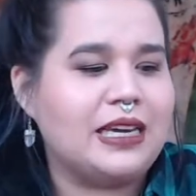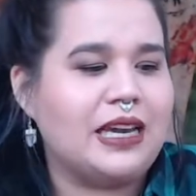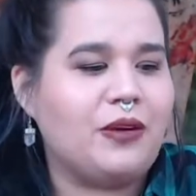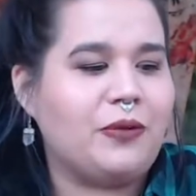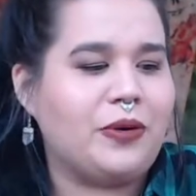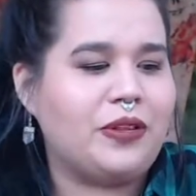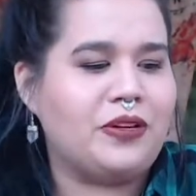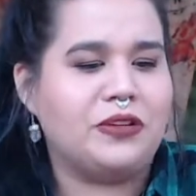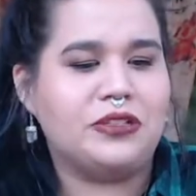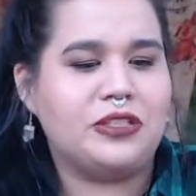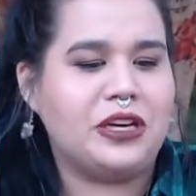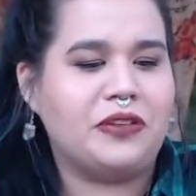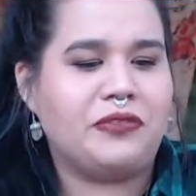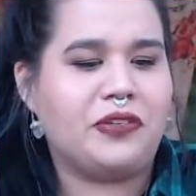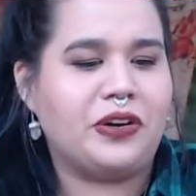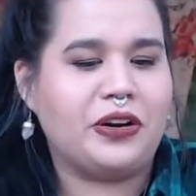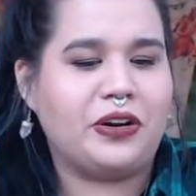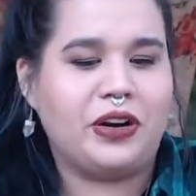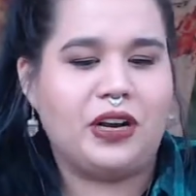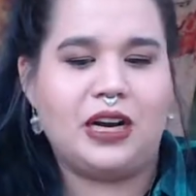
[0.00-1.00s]
whether you're
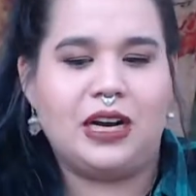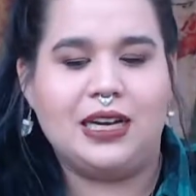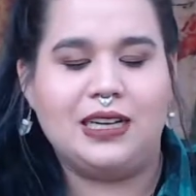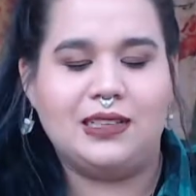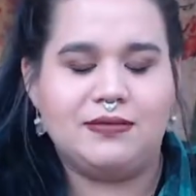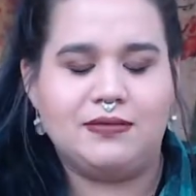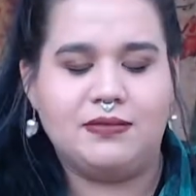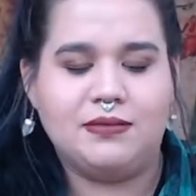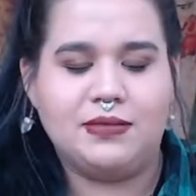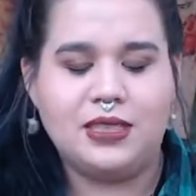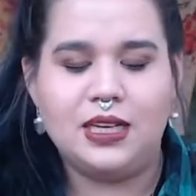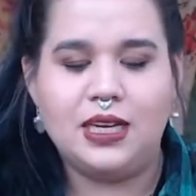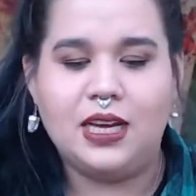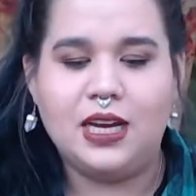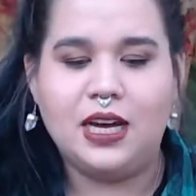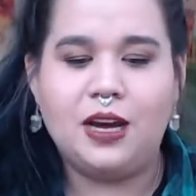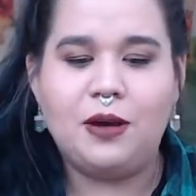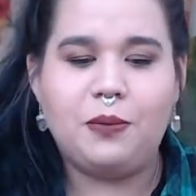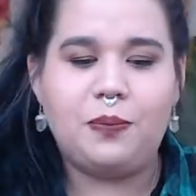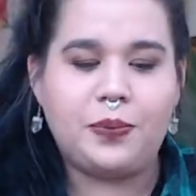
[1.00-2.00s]
suffering or not.
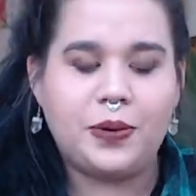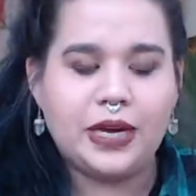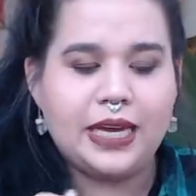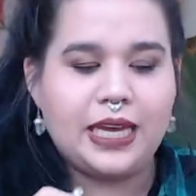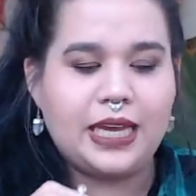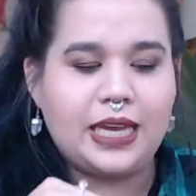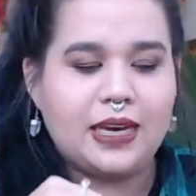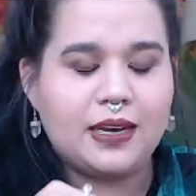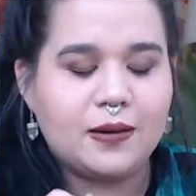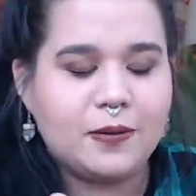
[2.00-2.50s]
But